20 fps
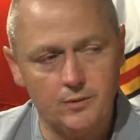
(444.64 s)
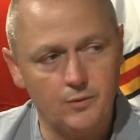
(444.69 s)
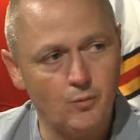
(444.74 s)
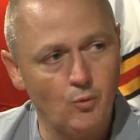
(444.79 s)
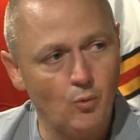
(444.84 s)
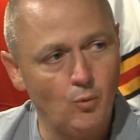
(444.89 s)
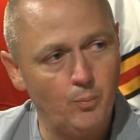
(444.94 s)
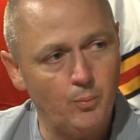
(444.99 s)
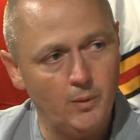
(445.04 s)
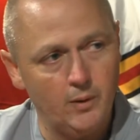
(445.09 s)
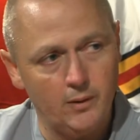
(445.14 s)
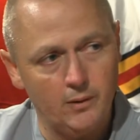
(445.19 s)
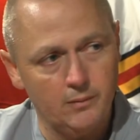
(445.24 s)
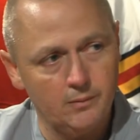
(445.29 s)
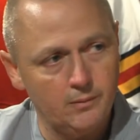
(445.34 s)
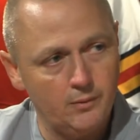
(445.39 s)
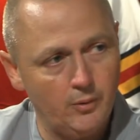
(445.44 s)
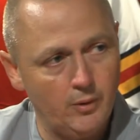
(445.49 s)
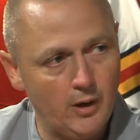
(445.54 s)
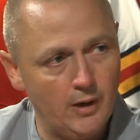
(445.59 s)
group
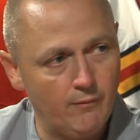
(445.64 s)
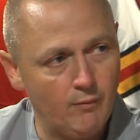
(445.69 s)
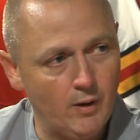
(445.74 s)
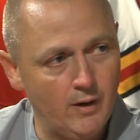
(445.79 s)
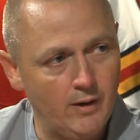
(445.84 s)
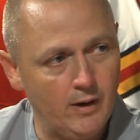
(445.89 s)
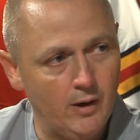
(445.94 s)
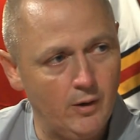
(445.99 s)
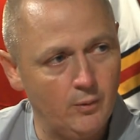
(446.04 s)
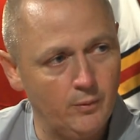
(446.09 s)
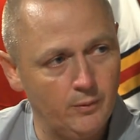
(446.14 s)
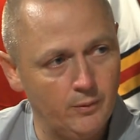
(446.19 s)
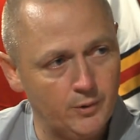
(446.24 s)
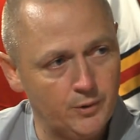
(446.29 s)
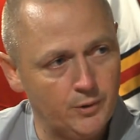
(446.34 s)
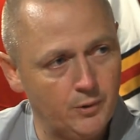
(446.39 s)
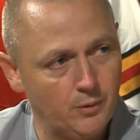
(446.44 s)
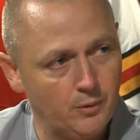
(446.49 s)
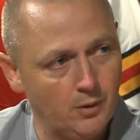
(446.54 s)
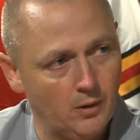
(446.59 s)
you have right now this
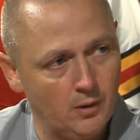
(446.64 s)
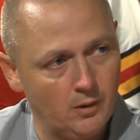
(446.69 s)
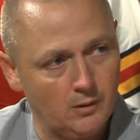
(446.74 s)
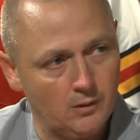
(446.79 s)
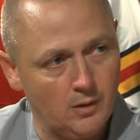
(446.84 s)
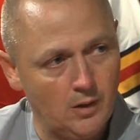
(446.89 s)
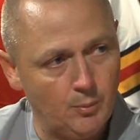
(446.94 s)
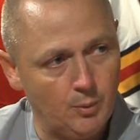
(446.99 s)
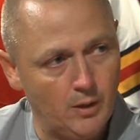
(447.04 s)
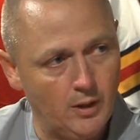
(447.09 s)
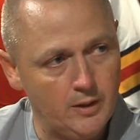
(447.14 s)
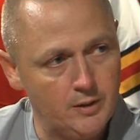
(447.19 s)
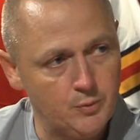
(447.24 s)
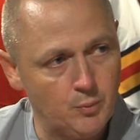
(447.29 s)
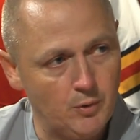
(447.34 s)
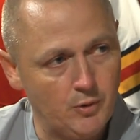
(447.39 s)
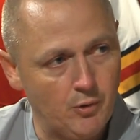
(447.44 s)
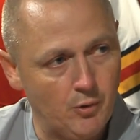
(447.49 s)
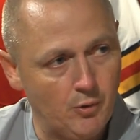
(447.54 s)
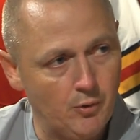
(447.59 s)
year. A couple guys
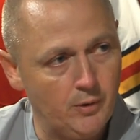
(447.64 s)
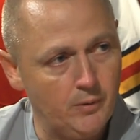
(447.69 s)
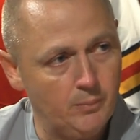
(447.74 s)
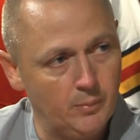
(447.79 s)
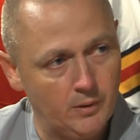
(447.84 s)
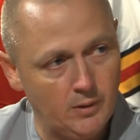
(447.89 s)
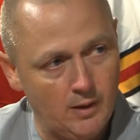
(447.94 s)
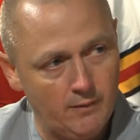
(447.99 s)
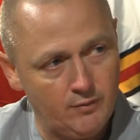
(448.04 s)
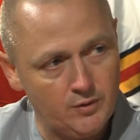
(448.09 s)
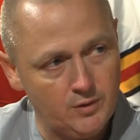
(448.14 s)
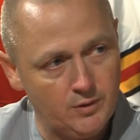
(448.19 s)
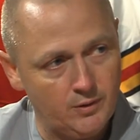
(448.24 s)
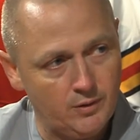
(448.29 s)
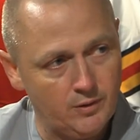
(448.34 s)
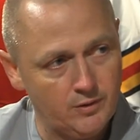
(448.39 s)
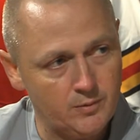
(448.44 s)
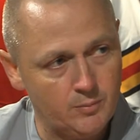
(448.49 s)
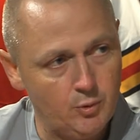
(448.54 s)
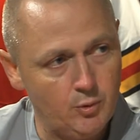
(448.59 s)
returning, but obviously
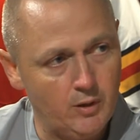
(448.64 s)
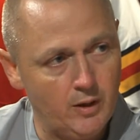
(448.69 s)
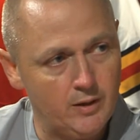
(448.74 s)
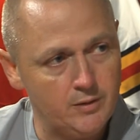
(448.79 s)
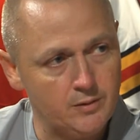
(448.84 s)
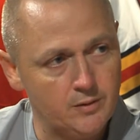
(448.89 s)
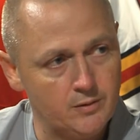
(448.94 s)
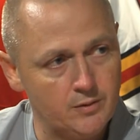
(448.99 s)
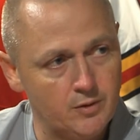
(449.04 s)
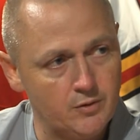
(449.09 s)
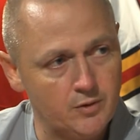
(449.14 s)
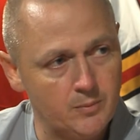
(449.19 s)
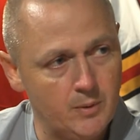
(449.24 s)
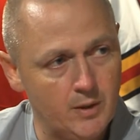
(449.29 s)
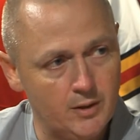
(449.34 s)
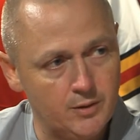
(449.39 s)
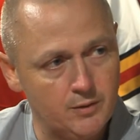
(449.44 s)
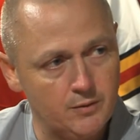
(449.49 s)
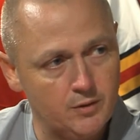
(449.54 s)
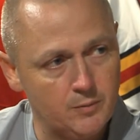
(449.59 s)
some new guys that saw some
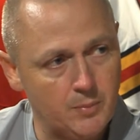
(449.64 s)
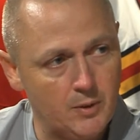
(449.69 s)
action this past